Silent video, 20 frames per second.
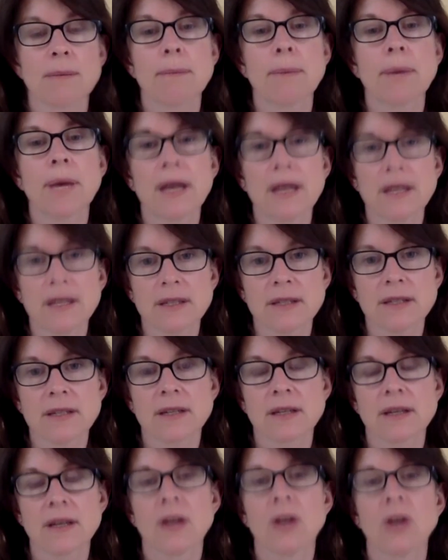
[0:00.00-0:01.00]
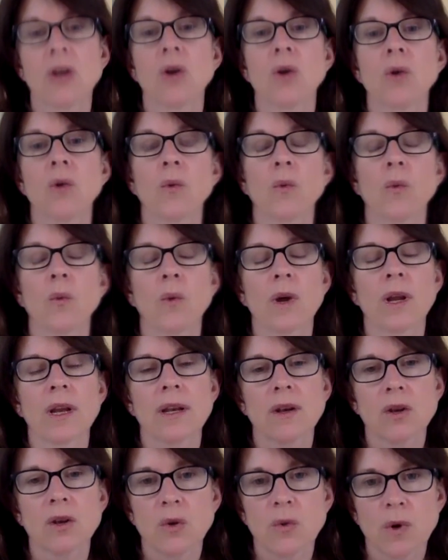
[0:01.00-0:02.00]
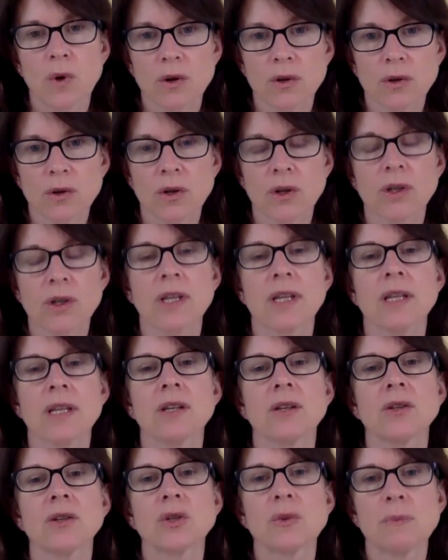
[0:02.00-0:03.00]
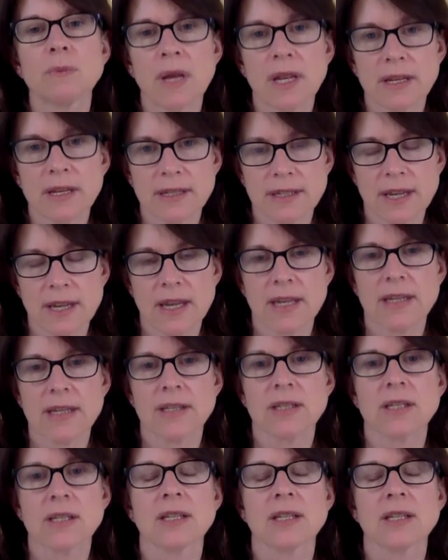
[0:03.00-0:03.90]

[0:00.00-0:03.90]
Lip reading: but when you are learning to meditate,